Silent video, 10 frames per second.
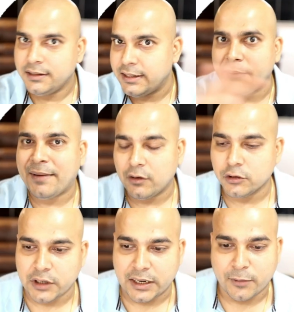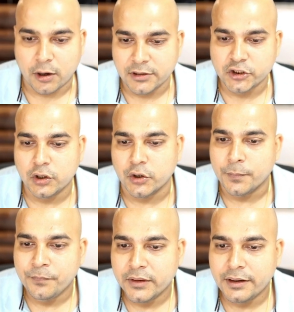That part also I'll probably show you,
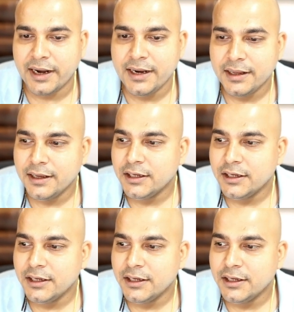right?